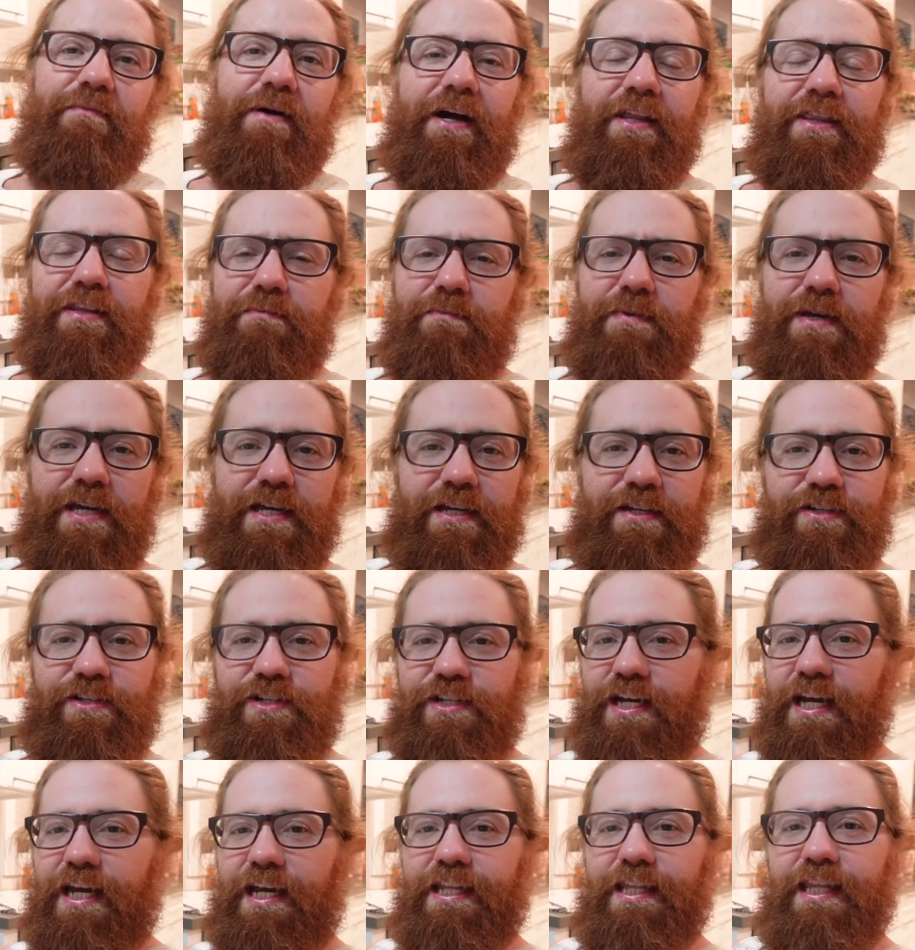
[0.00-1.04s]
on the beach
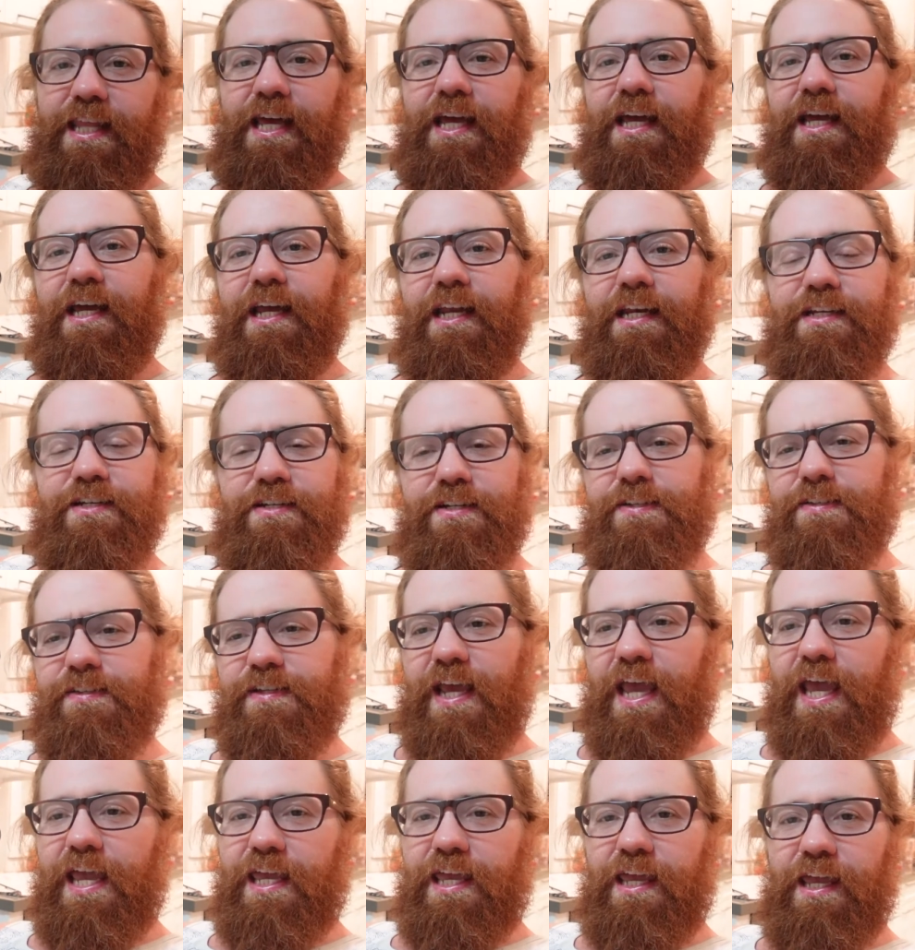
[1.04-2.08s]
and then just
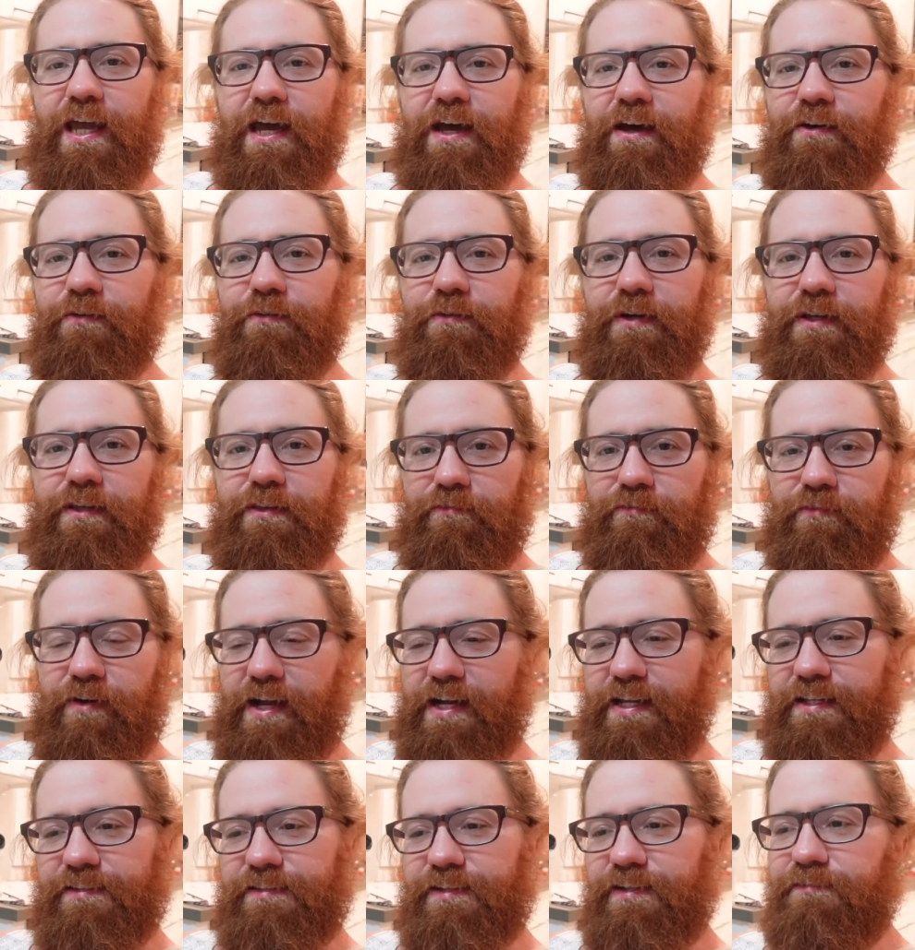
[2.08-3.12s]
hanging out with
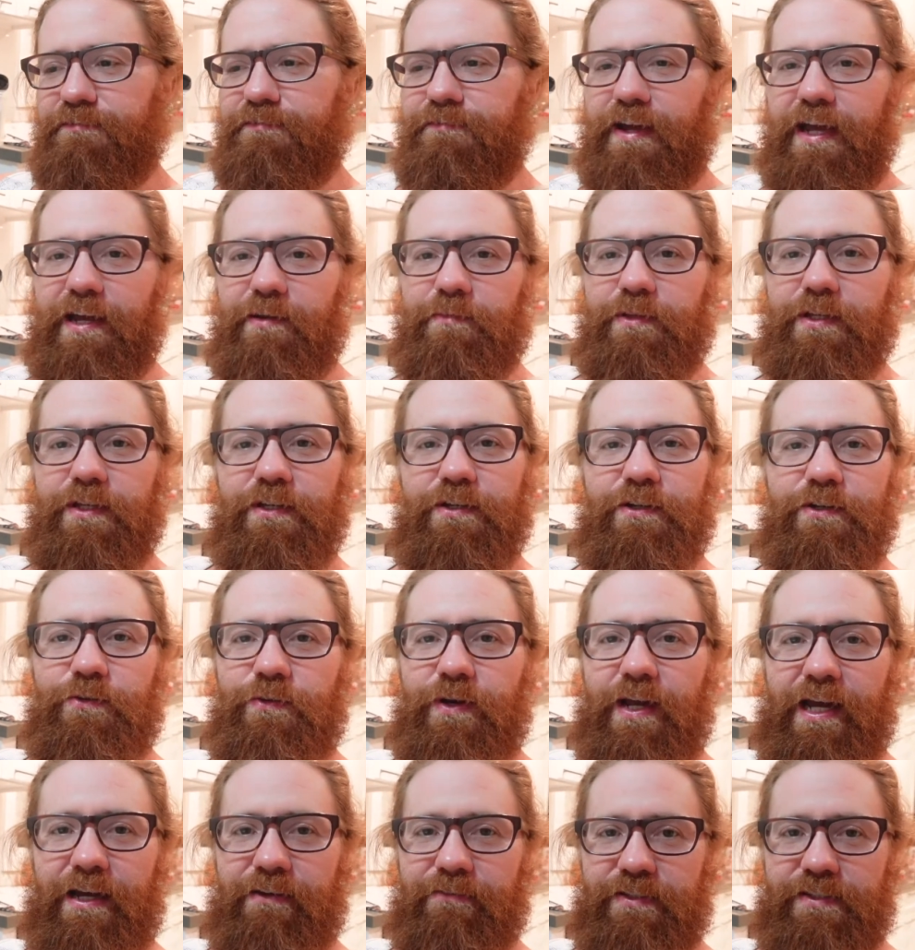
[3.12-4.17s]
friends and family who
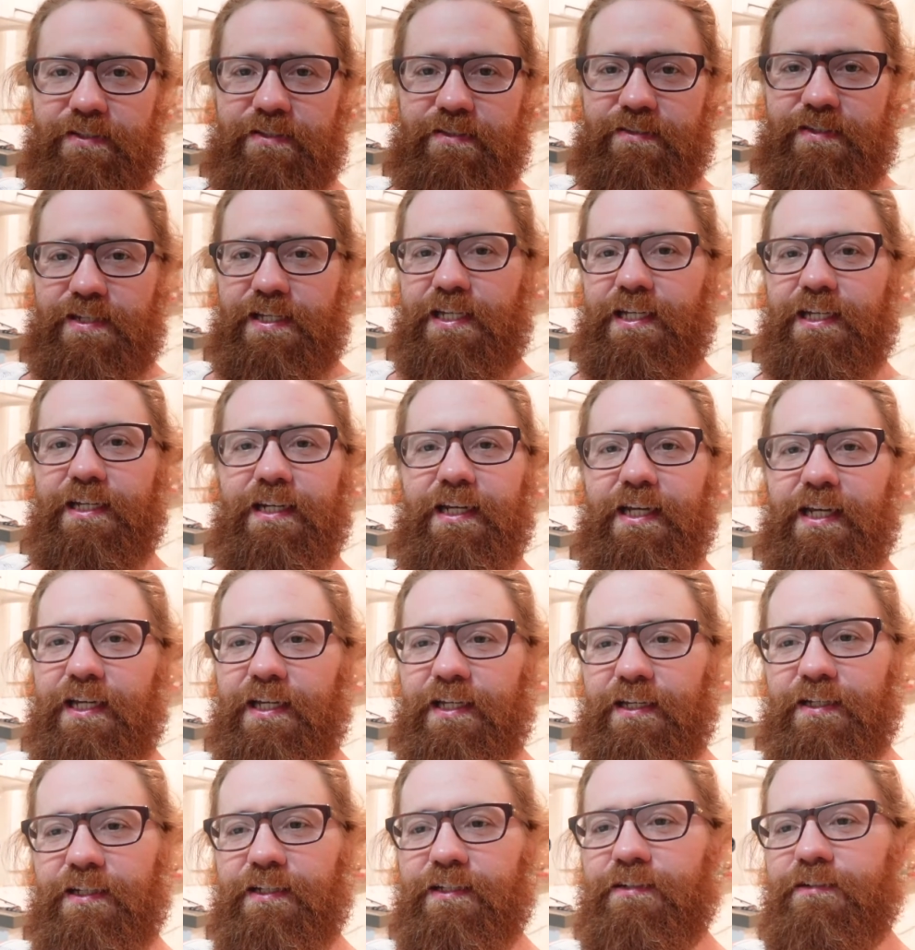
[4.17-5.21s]
we haven't seen
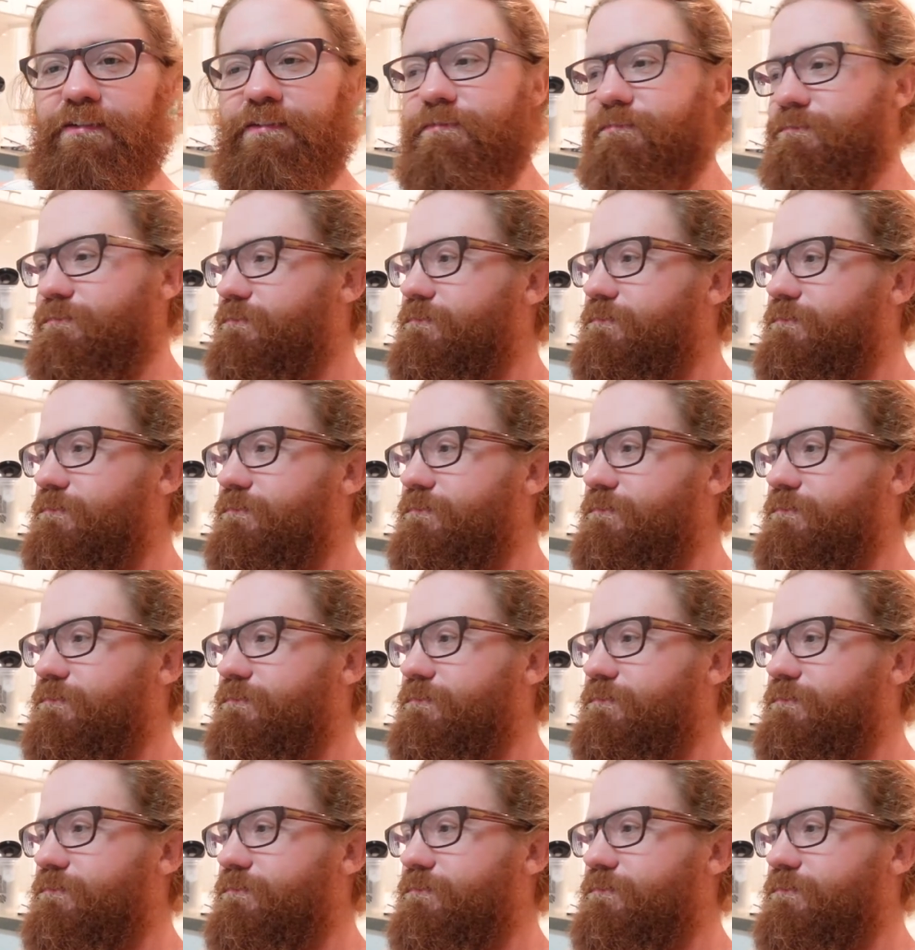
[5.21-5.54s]
in